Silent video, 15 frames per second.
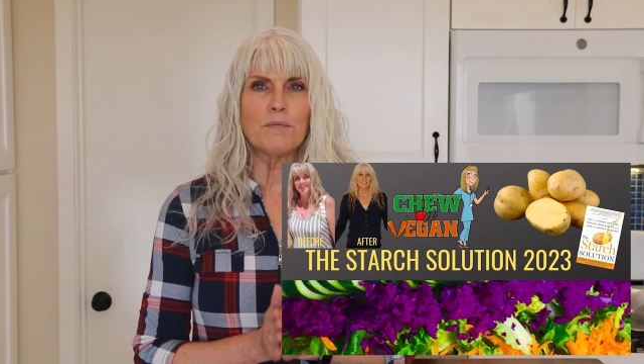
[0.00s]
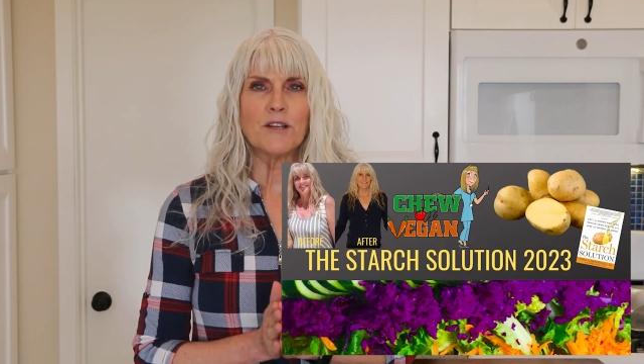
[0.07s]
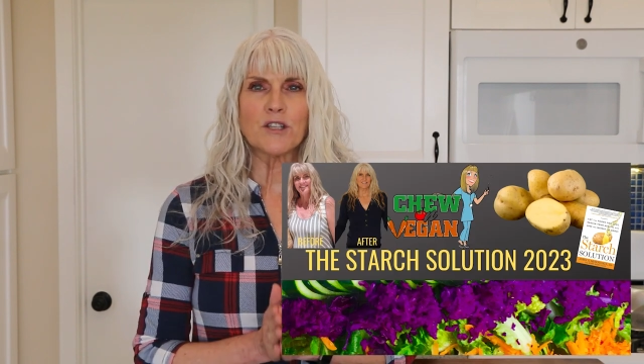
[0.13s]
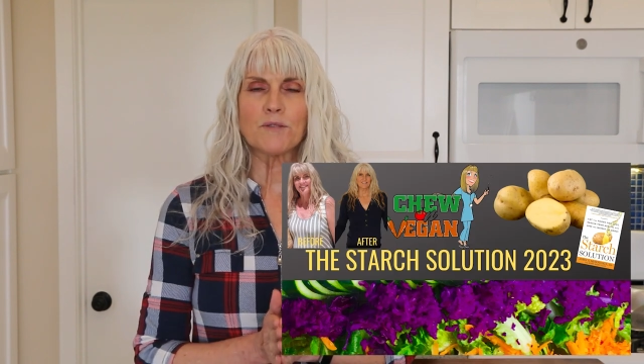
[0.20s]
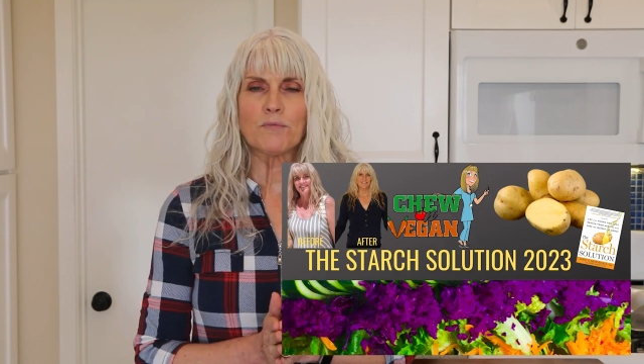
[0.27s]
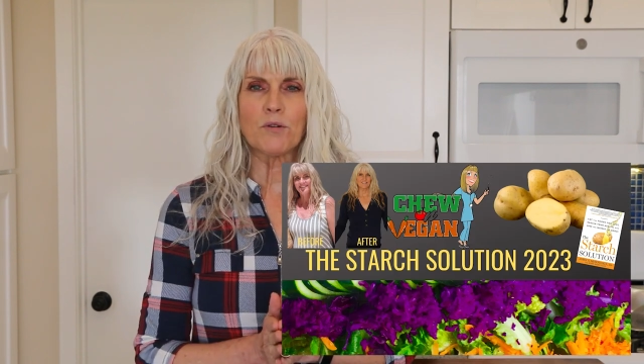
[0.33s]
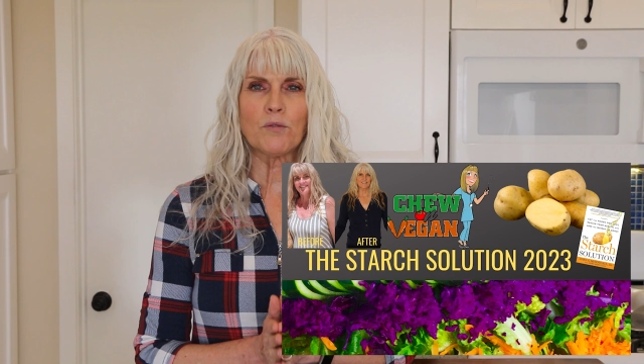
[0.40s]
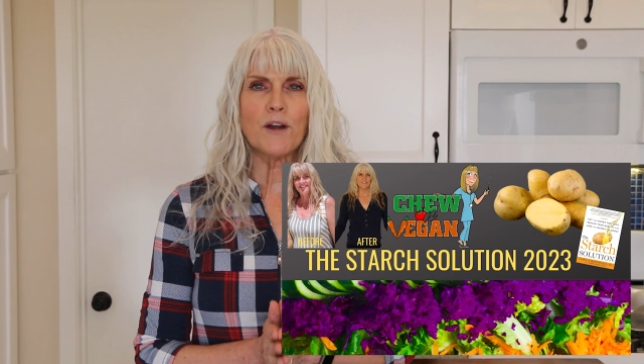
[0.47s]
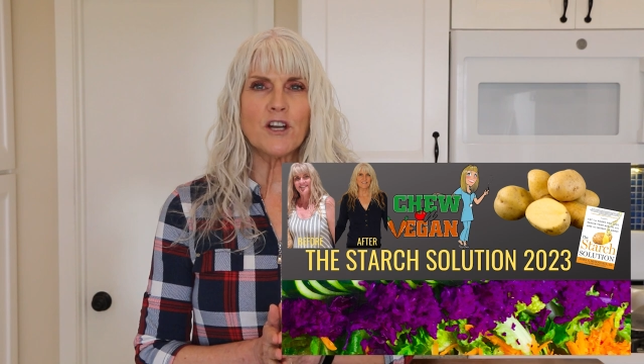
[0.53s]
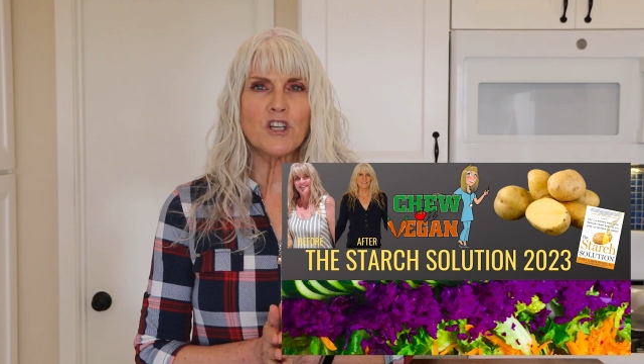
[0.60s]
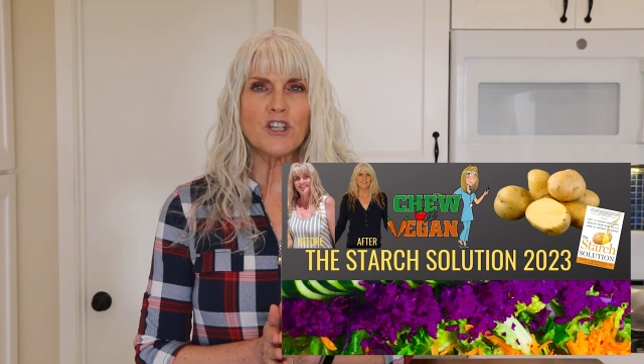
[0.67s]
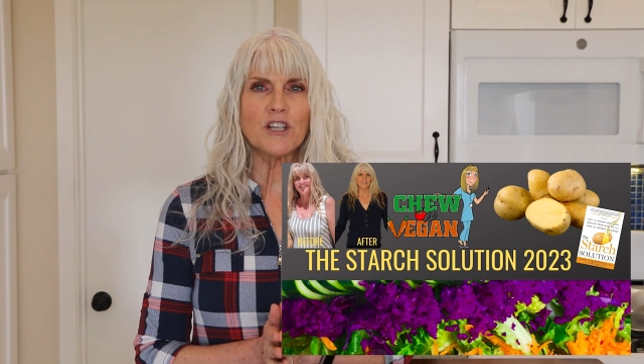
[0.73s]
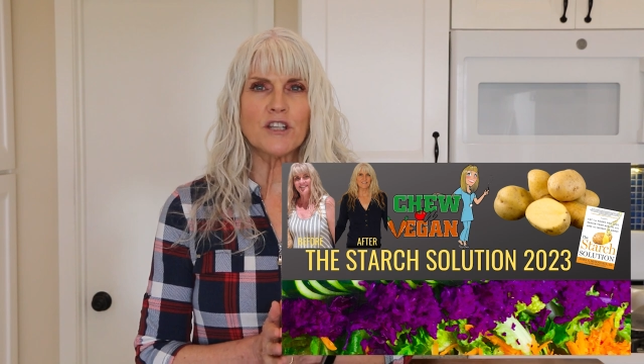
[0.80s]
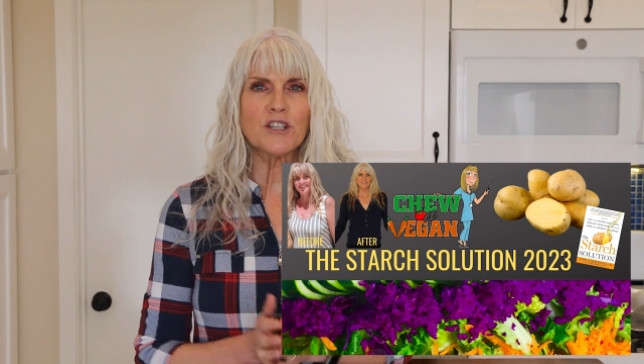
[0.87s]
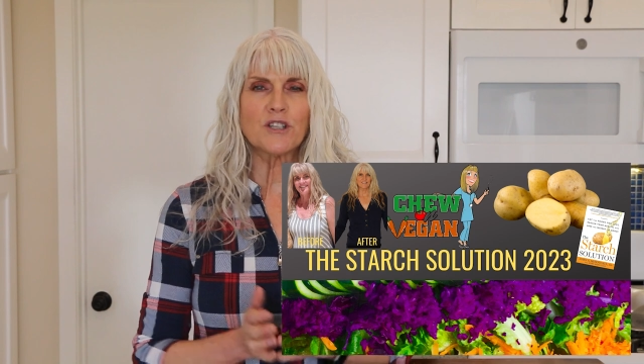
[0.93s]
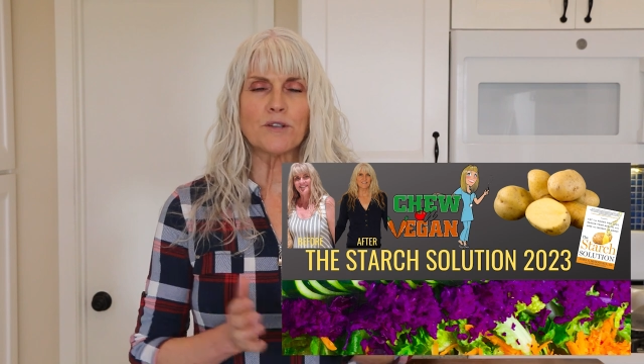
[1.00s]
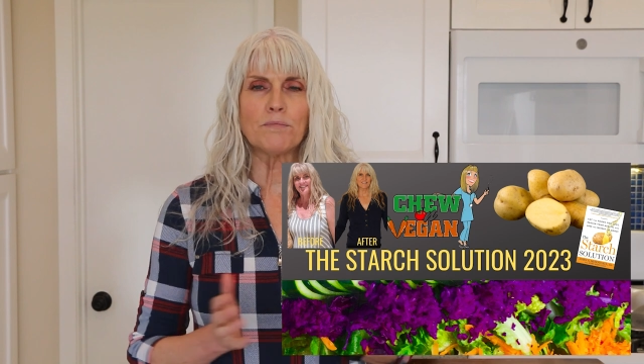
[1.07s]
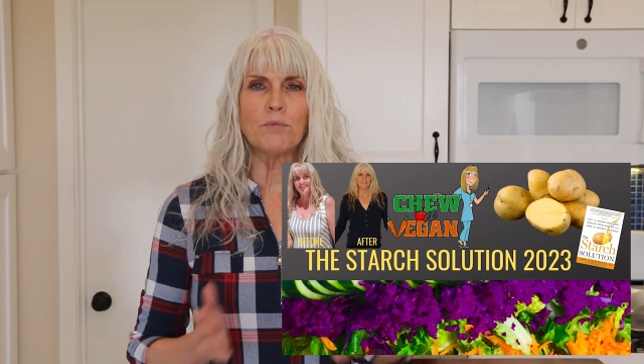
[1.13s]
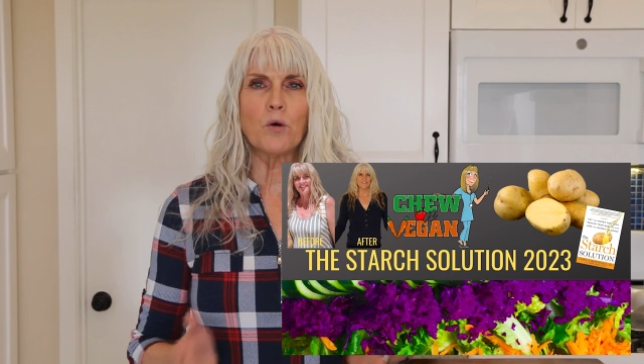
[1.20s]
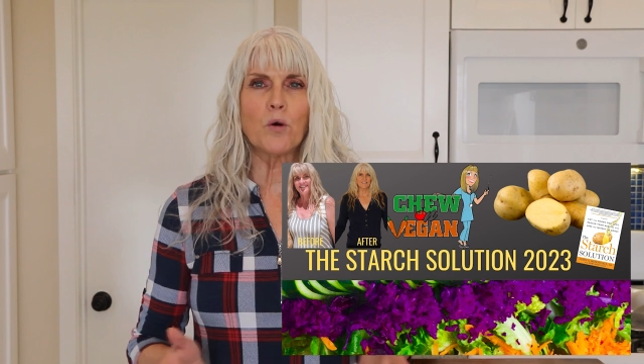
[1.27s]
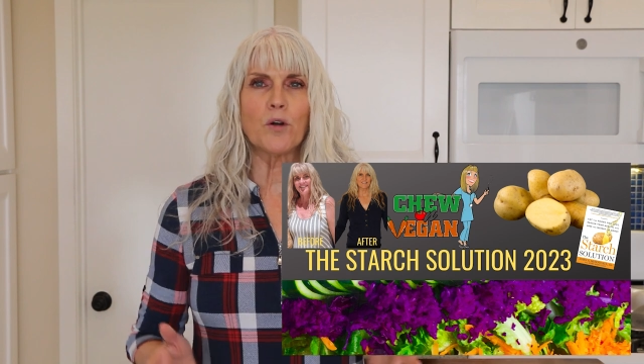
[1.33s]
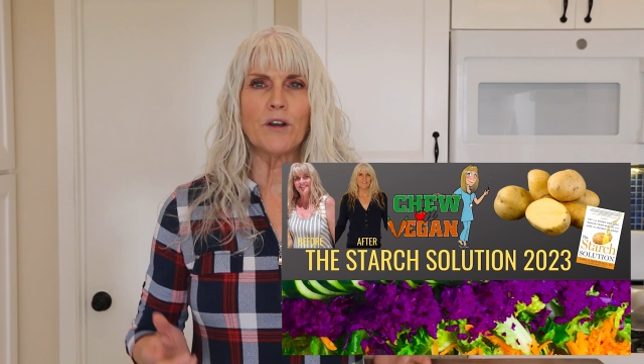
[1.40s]
inspiration,
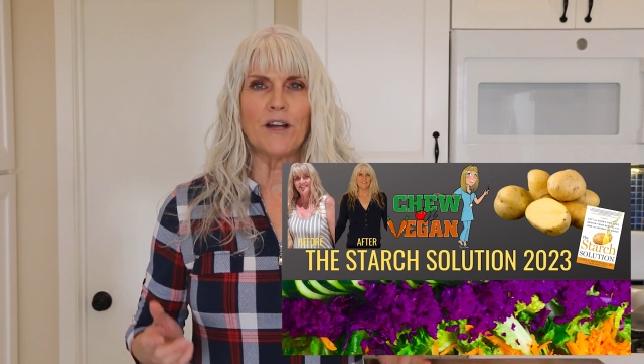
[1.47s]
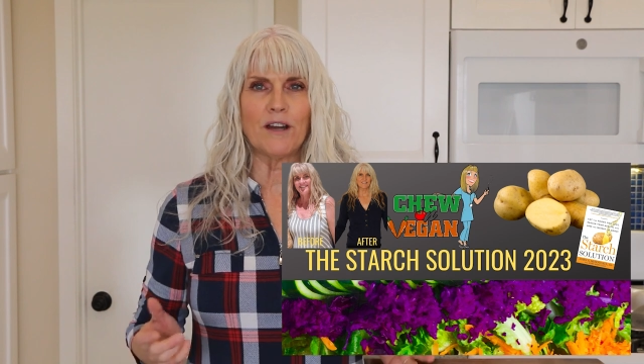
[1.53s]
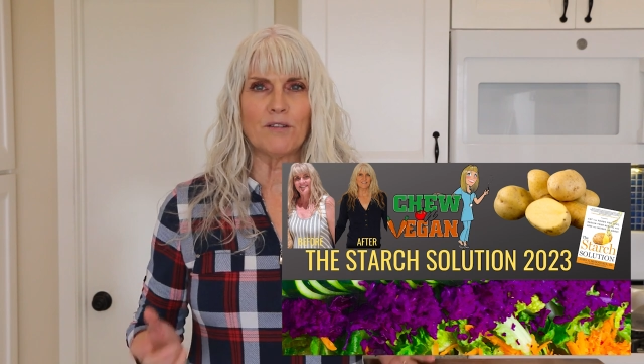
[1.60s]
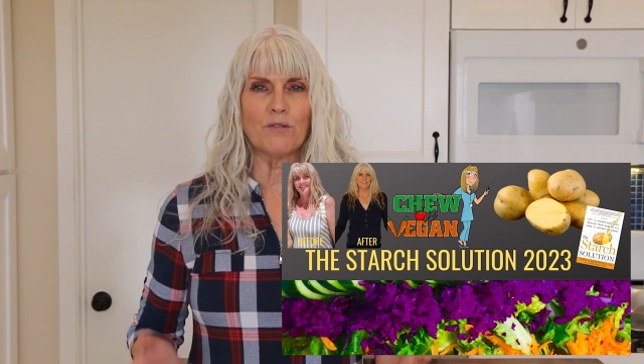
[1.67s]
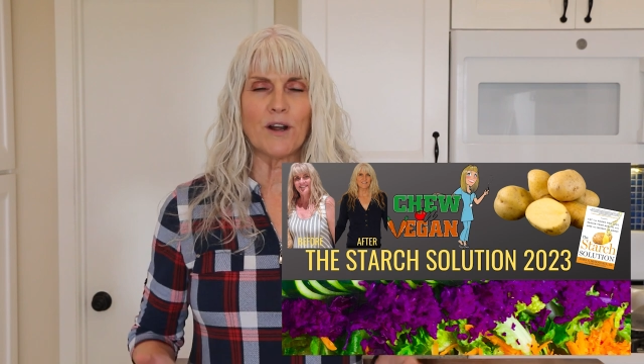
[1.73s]
support, and